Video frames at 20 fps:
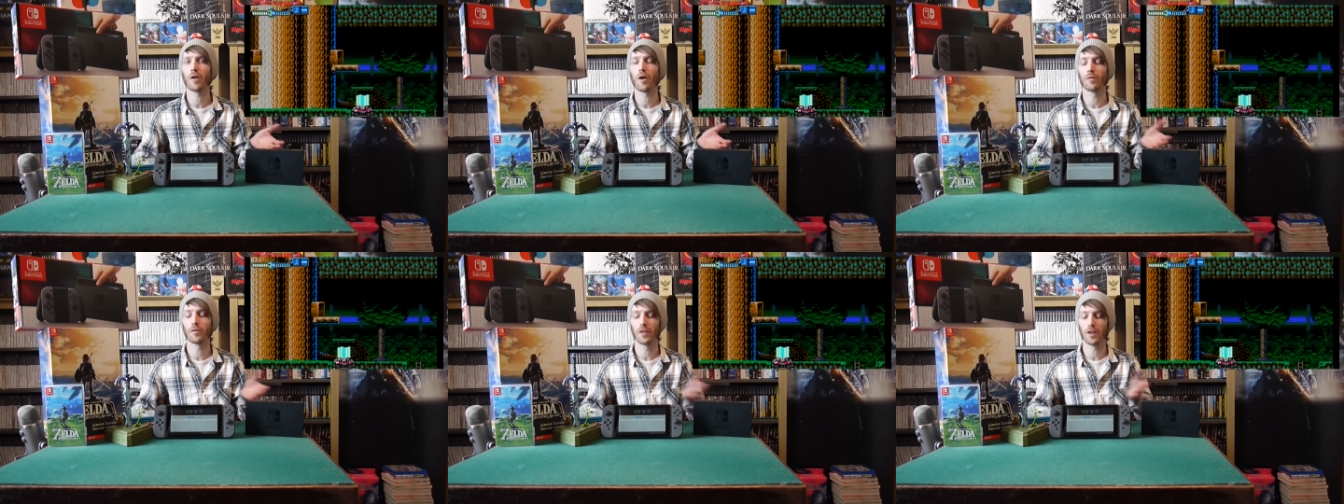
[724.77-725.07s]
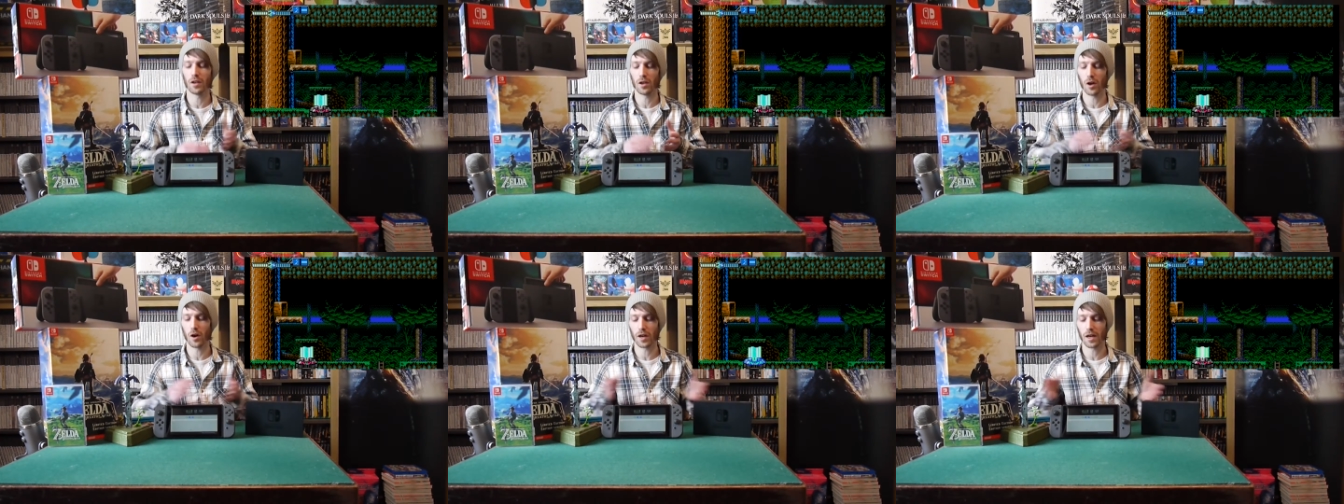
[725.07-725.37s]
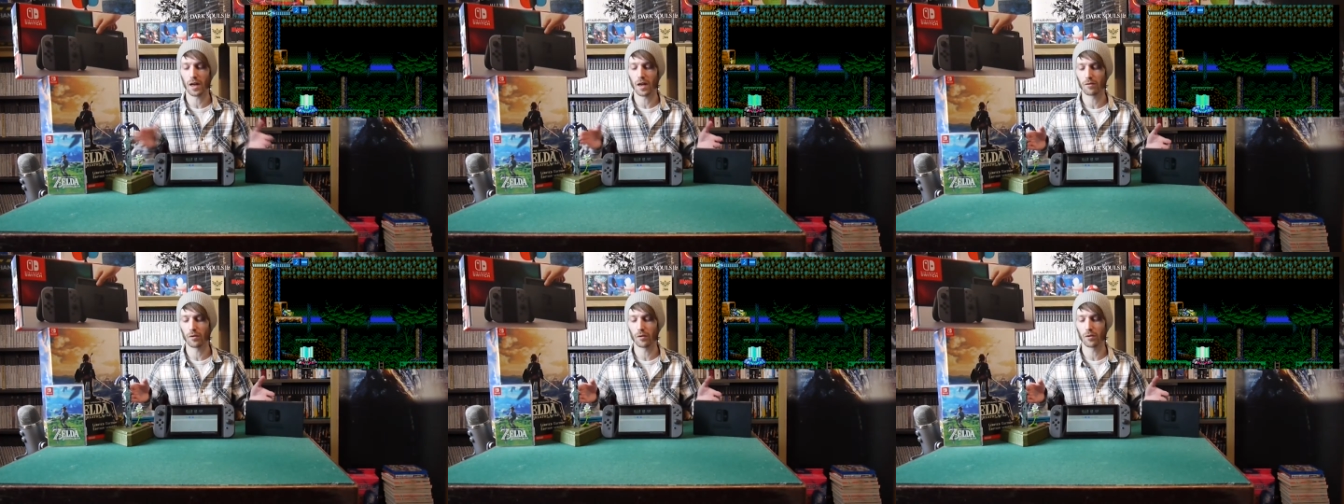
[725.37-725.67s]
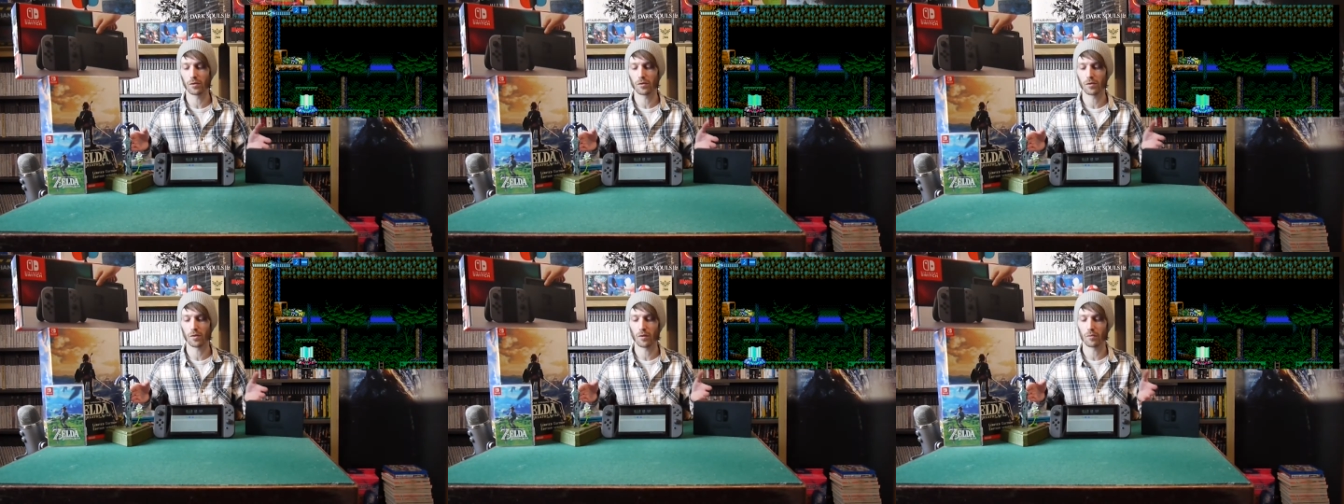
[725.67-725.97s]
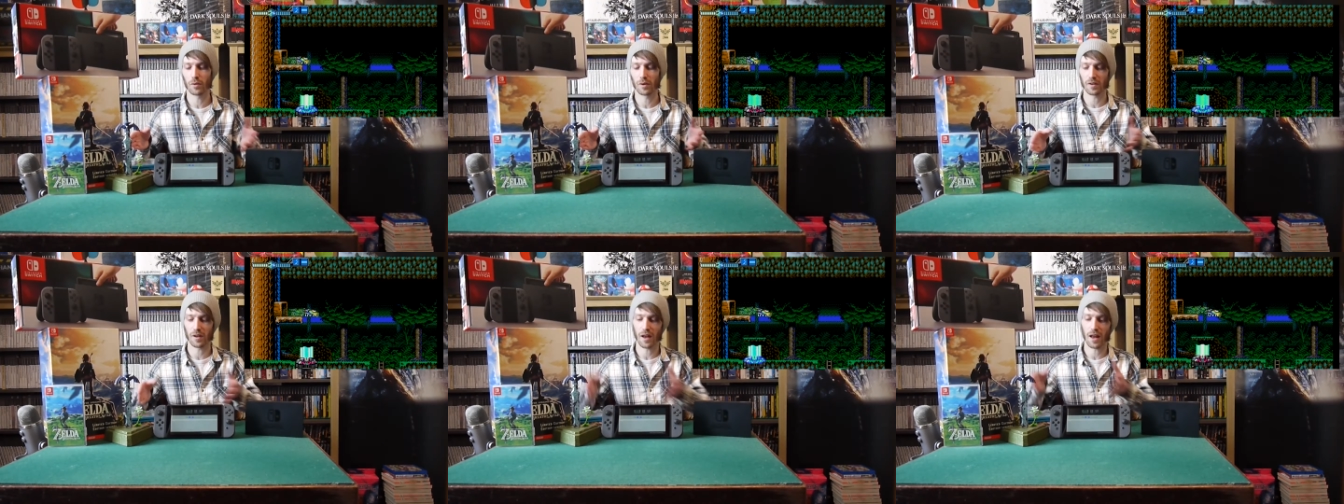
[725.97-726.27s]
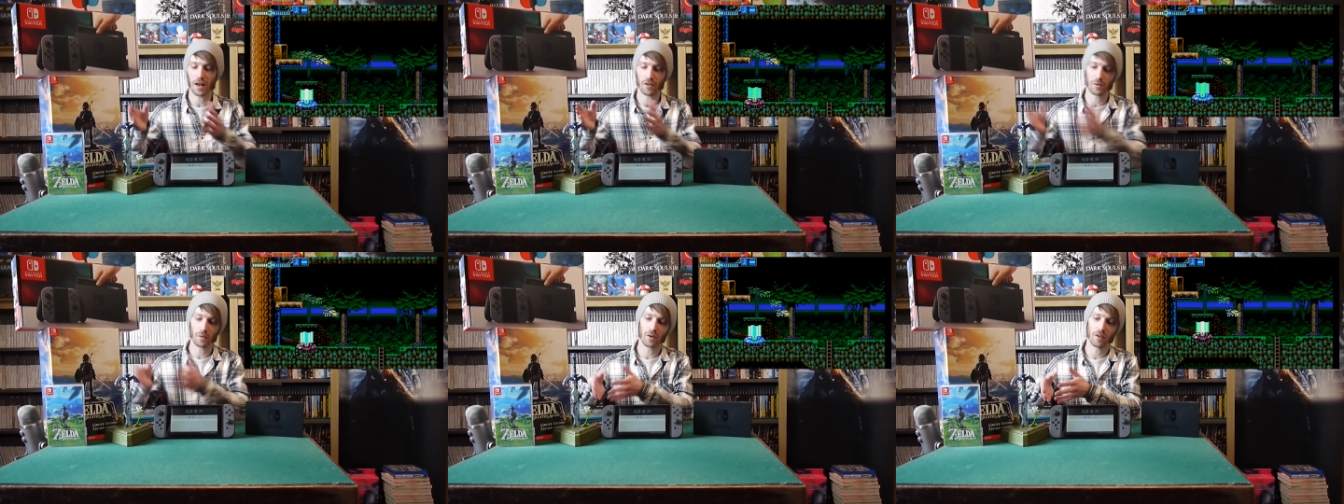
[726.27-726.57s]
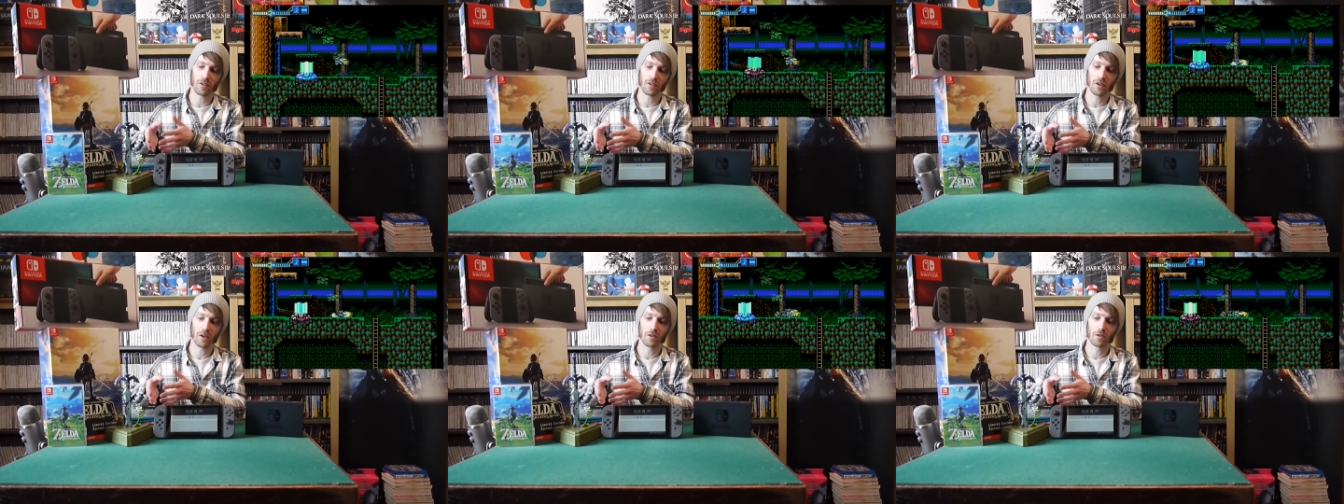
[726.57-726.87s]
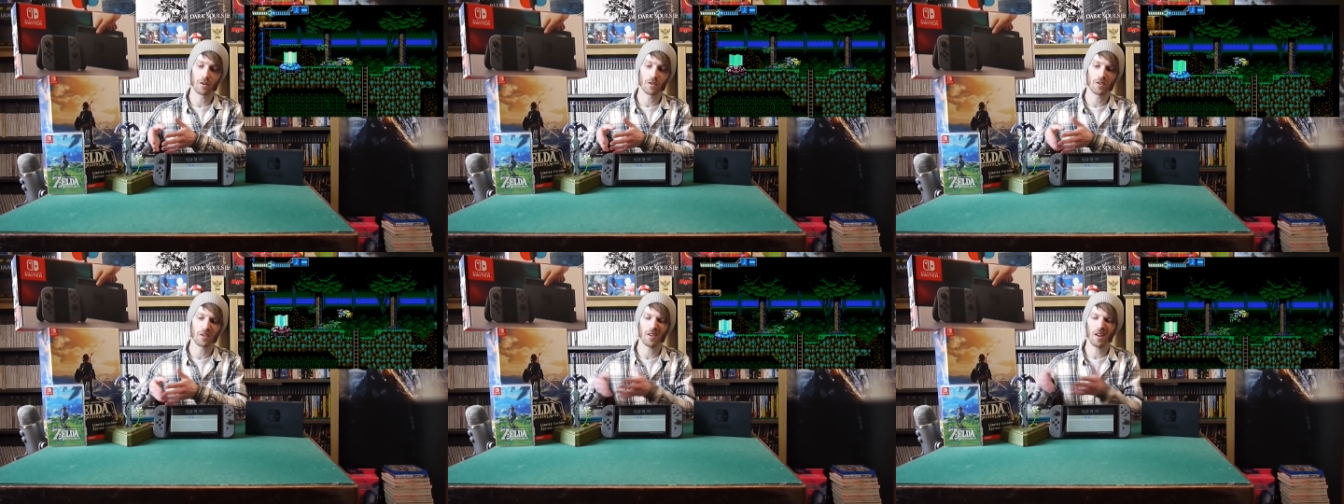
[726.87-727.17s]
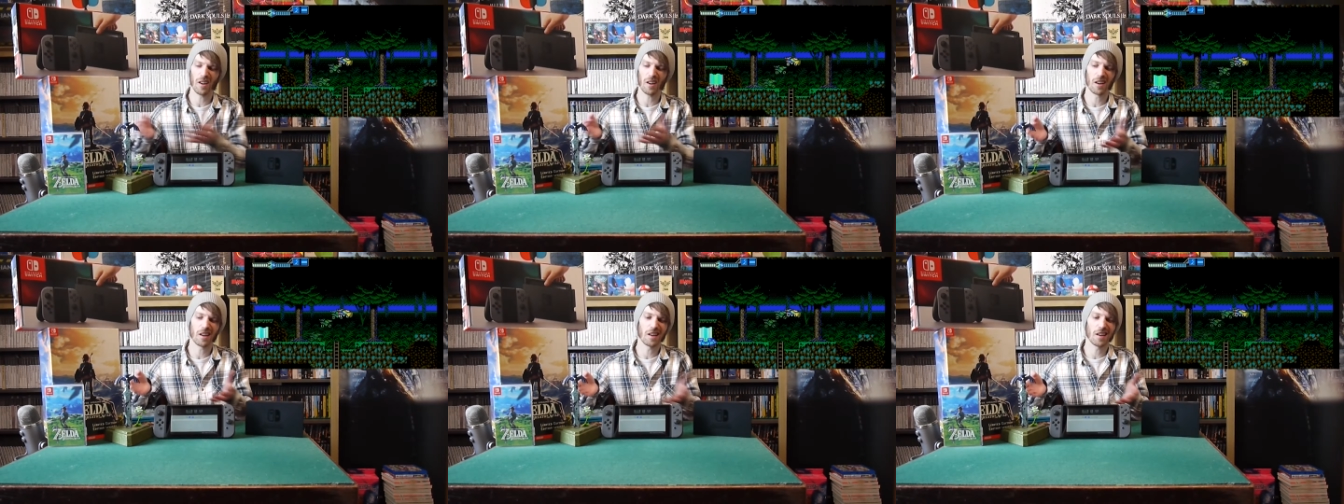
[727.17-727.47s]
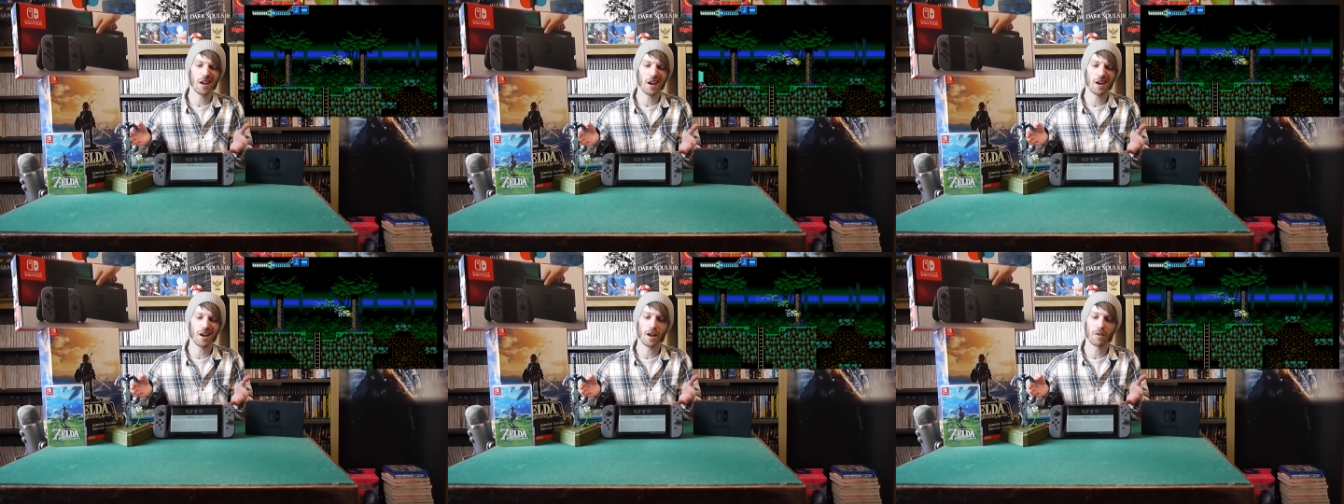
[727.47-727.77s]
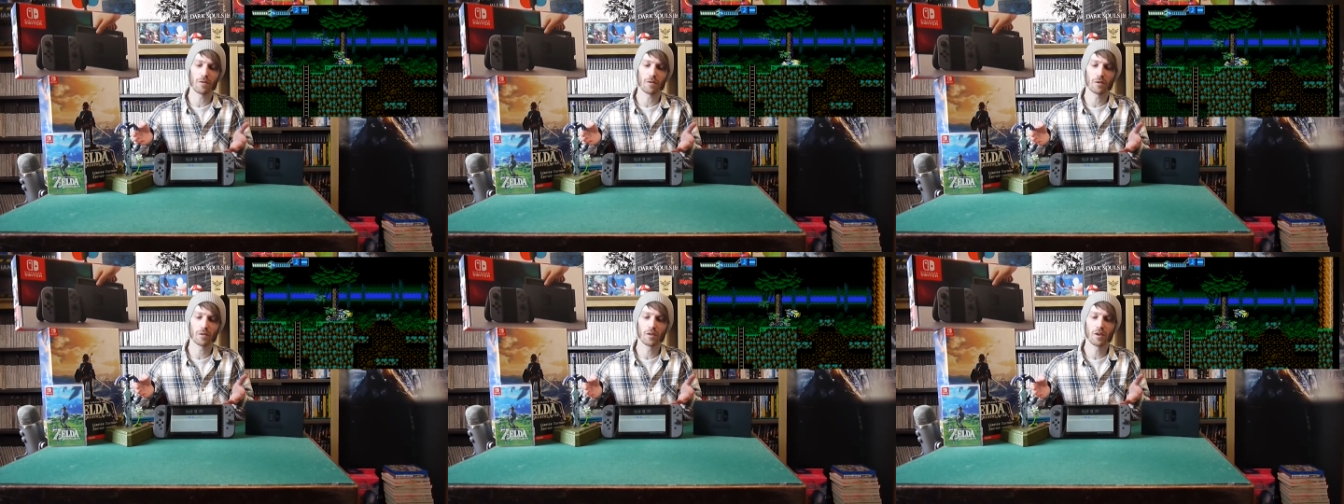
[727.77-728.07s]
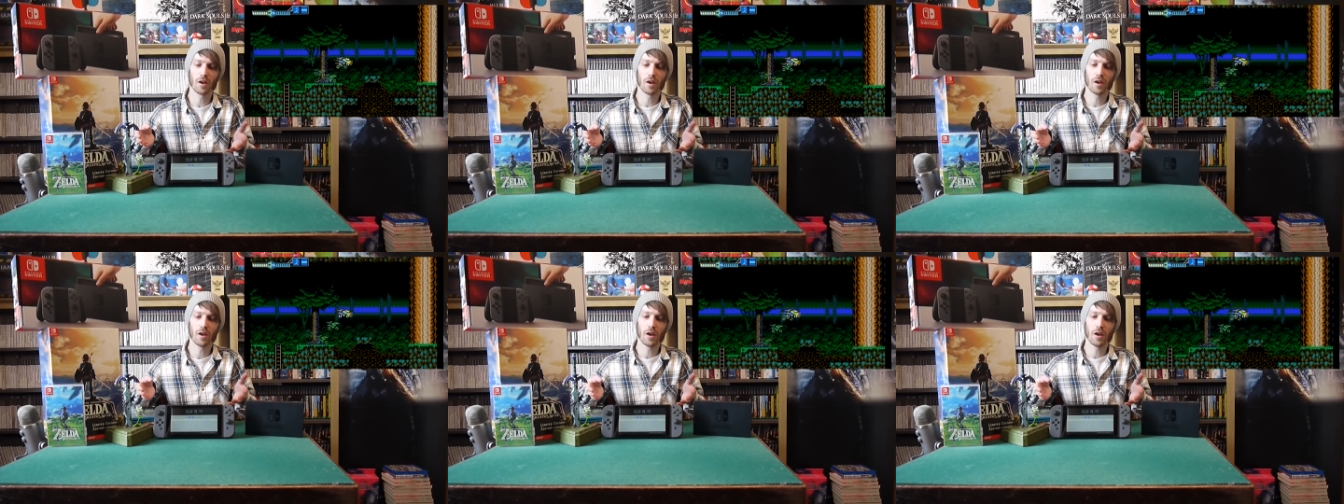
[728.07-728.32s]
of the 9 levels, of which the last one is secret, so technically the 8 levels,